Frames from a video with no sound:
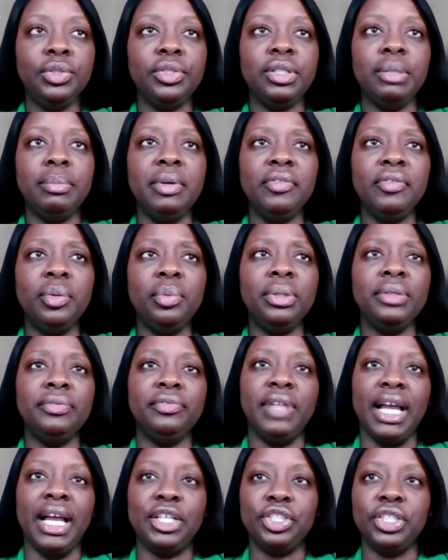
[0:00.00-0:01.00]
So some of the
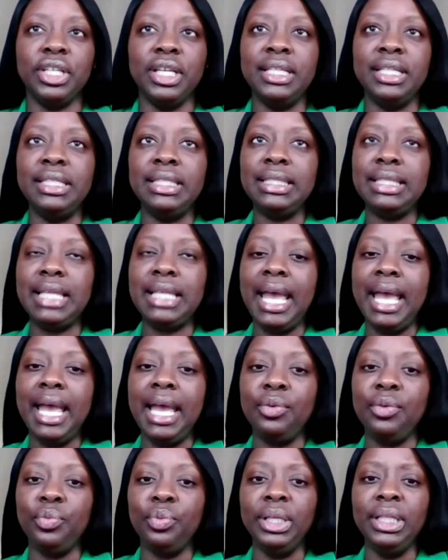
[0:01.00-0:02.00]
reflections
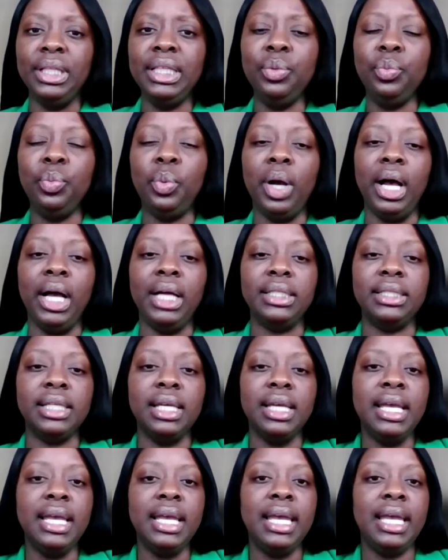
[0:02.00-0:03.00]
and really
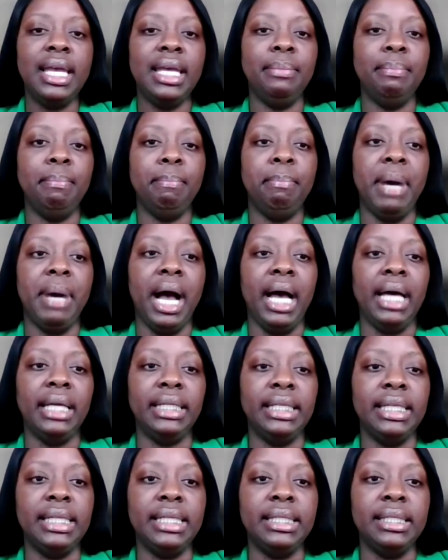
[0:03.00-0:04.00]
what
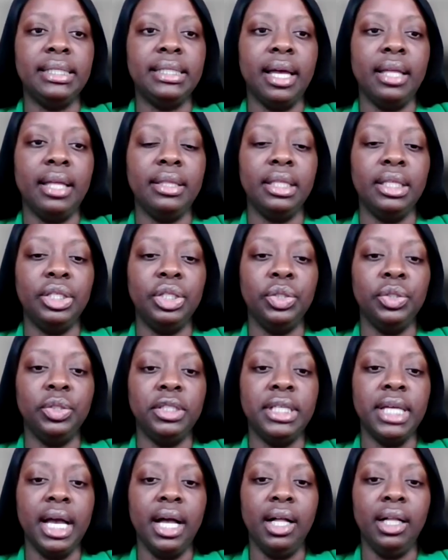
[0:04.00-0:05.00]
embodies the
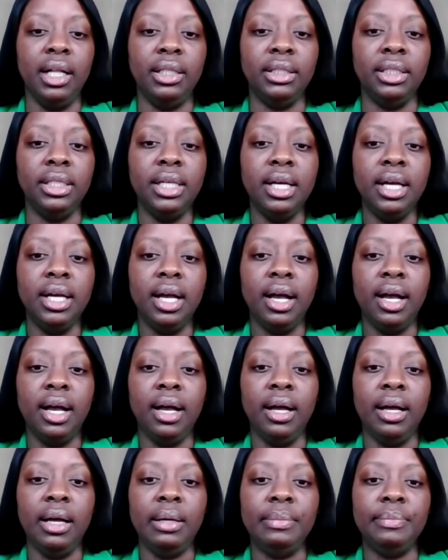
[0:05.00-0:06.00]
UDL.
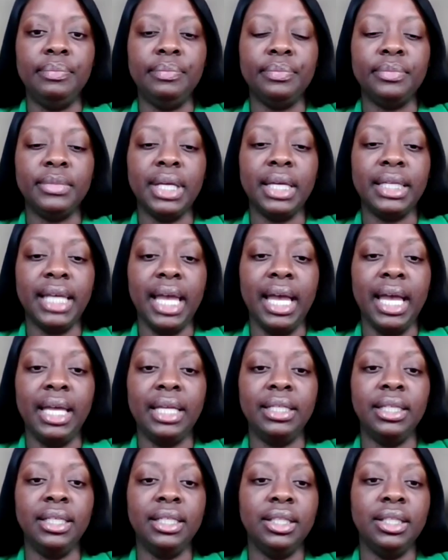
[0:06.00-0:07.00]

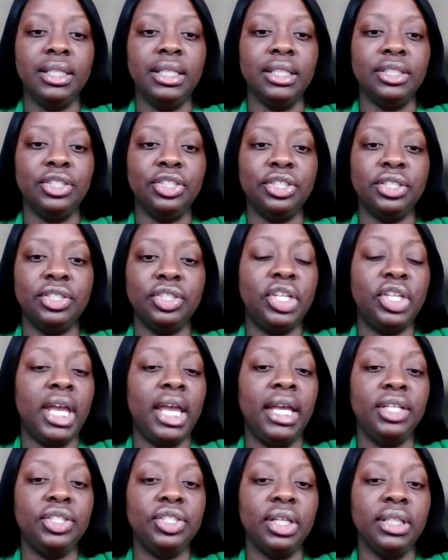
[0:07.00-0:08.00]
Again, the
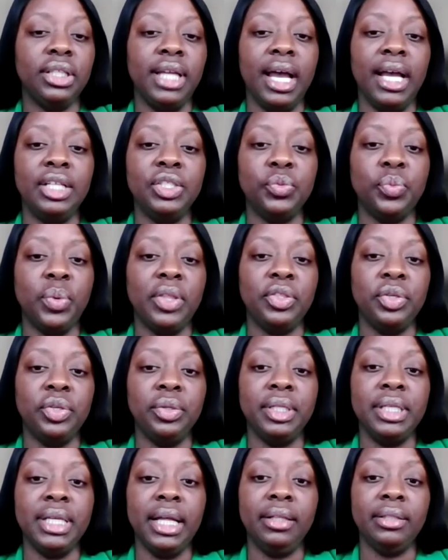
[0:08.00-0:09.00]
change aligns with
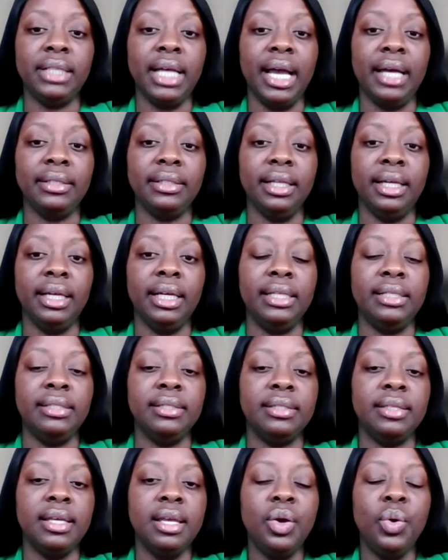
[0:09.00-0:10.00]
UDL
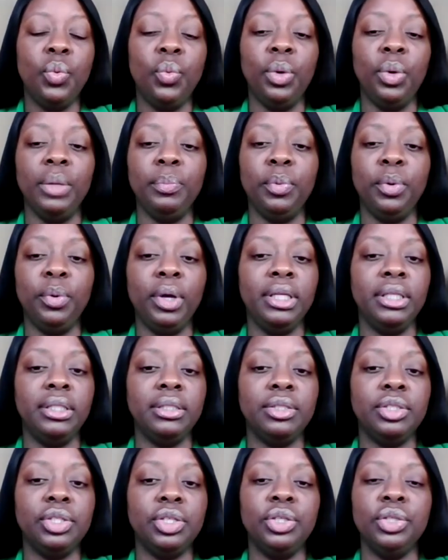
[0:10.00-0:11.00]
guidelines
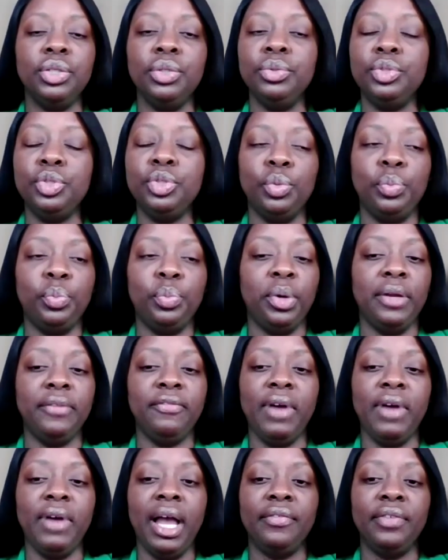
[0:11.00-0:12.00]
1.2,
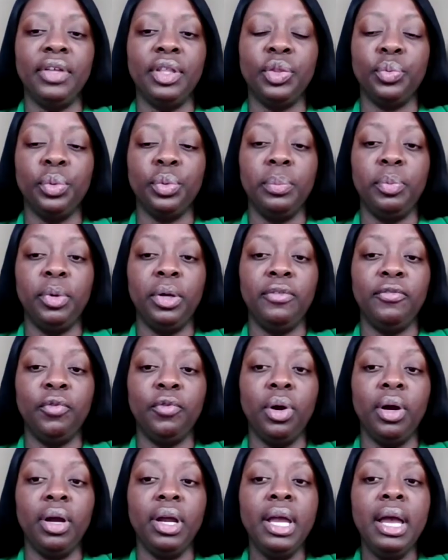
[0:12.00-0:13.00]
2.5, and
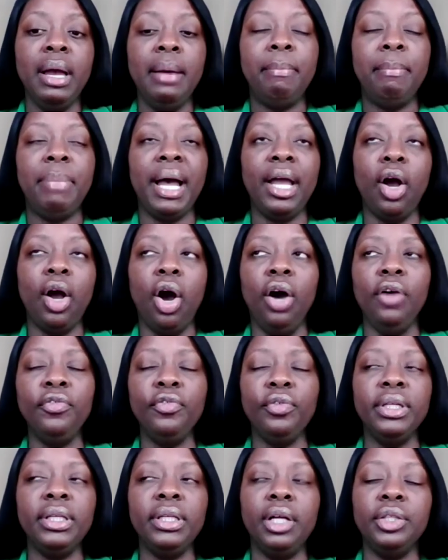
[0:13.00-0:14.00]
3.4 by
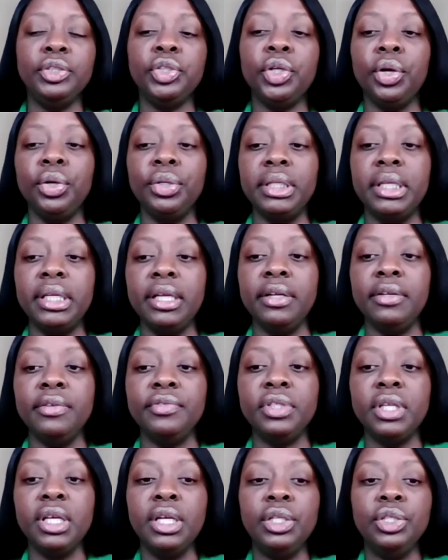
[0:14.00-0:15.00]
offering
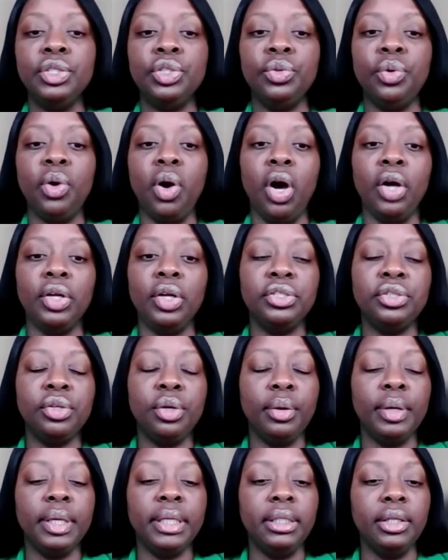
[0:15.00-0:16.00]
alternatives to
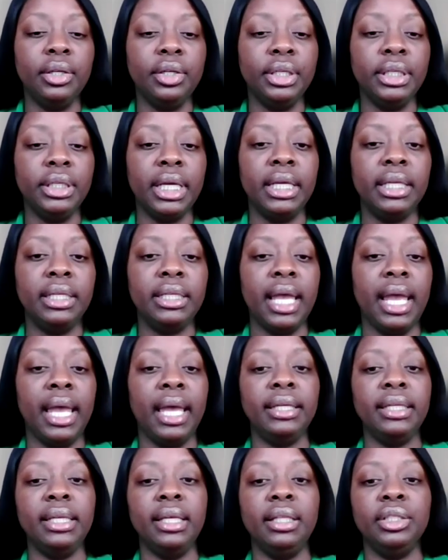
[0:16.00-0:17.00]
auditory learning
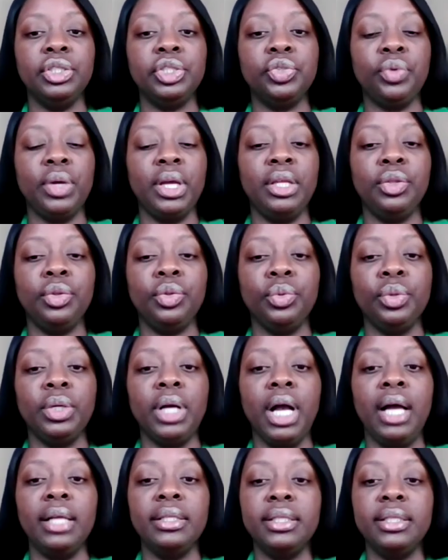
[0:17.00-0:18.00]
and illustrating through
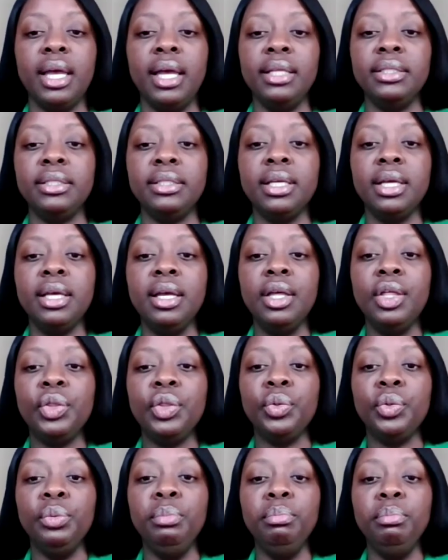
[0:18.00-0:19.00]
content
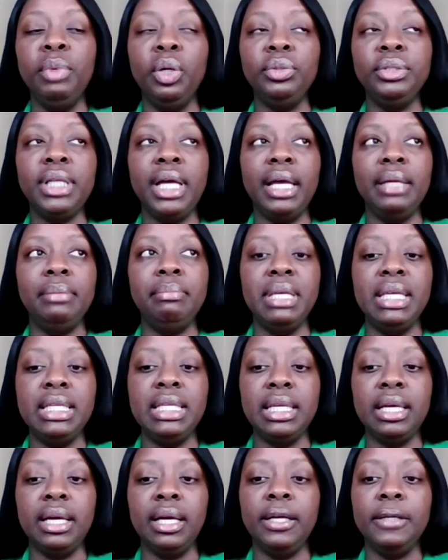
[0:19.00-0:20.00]
through
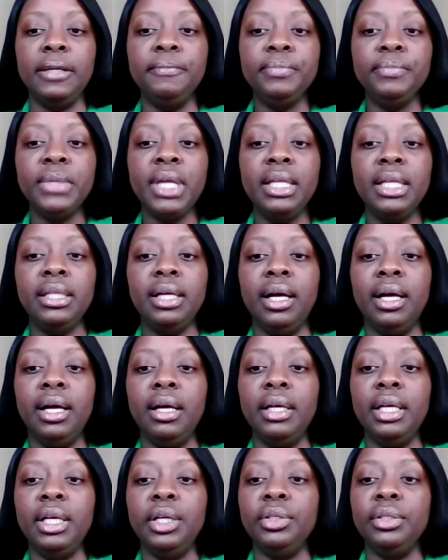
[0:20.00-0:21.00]
multimedia.
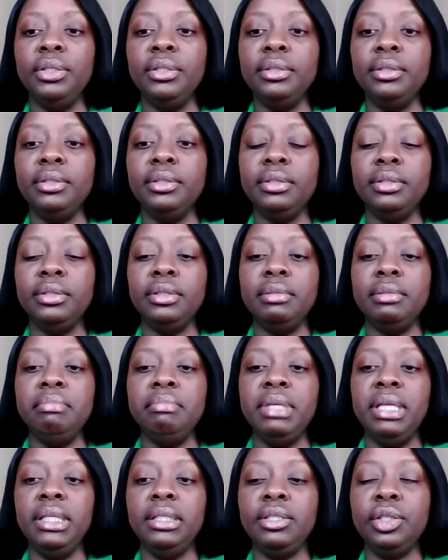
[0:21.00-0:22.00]
It
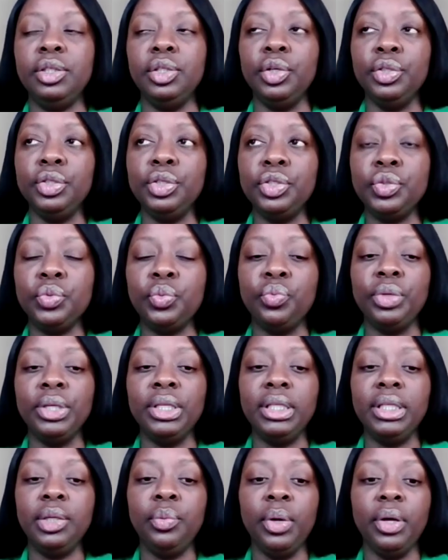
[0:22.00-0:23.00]
meets learners
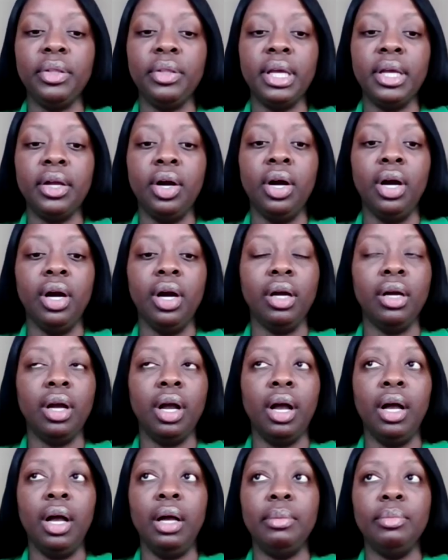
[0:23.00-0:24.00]
really where they
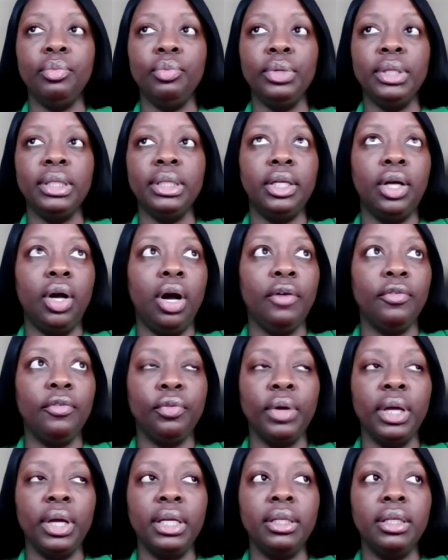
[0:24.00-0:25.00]
are, really
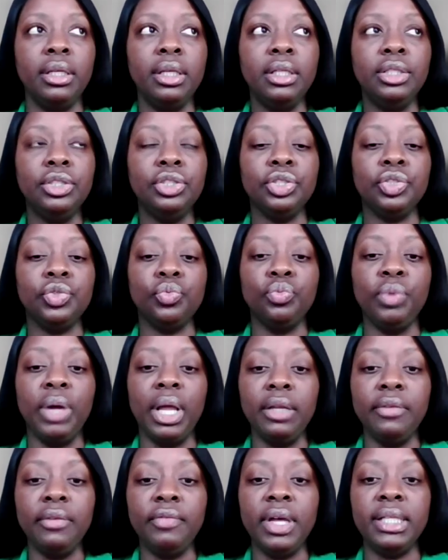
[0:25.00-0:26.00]
offering just
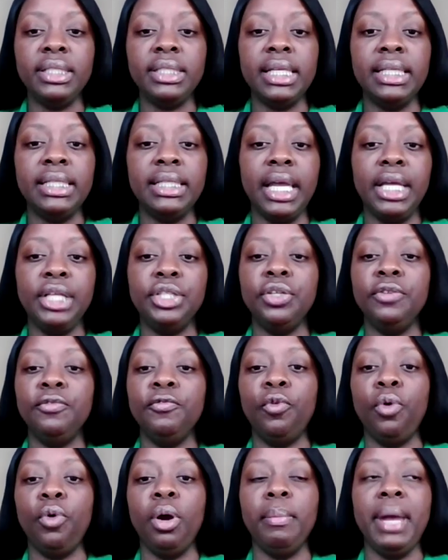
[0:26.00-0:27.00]
relevant,
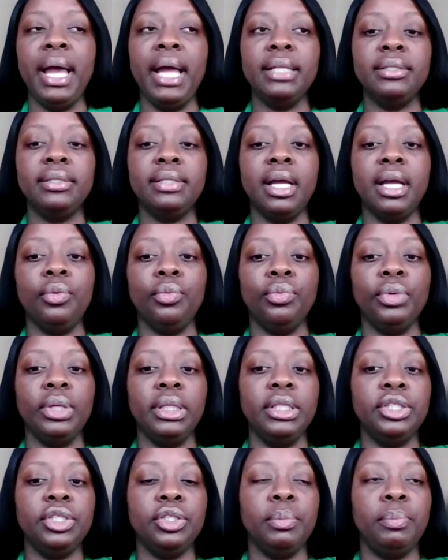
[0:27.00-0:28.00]
engaging formats that
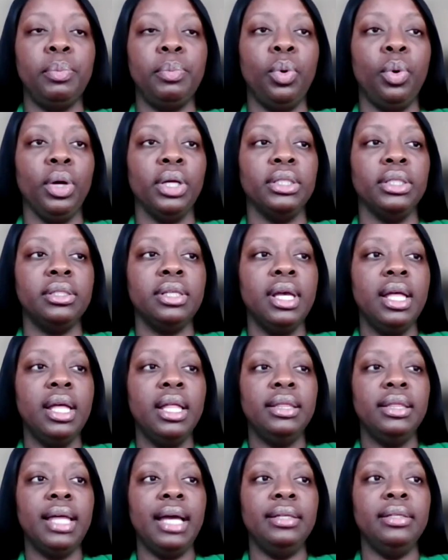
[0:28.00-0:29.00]
really supports
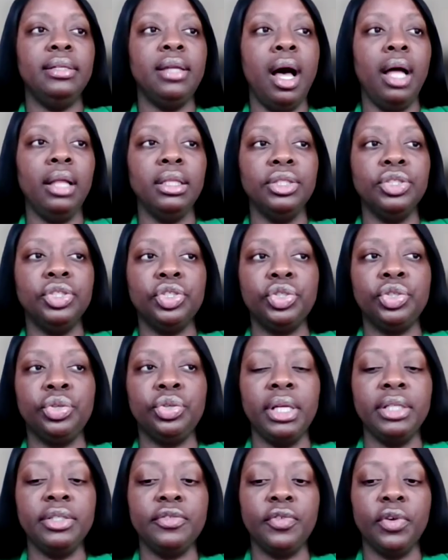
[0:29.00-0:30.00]
that knowledge
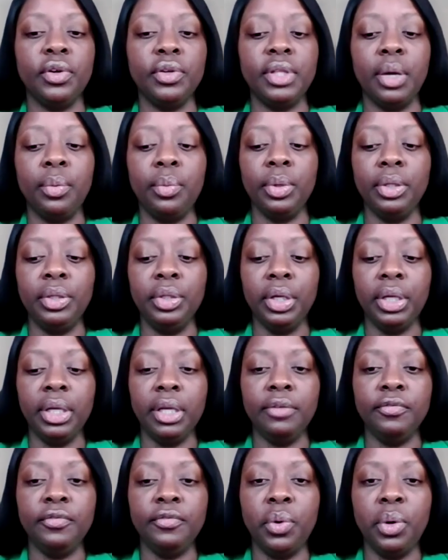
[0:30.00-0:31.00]
transfer that we're
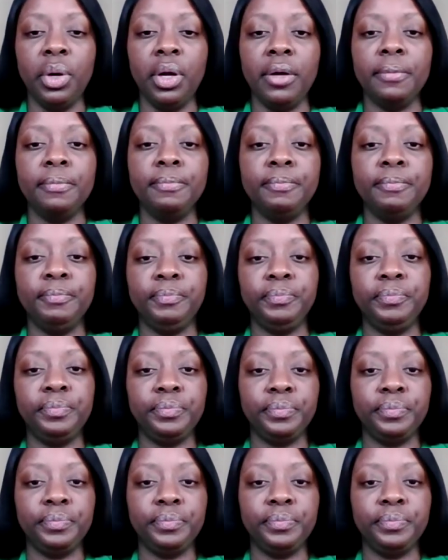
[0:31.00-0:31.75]
looking for.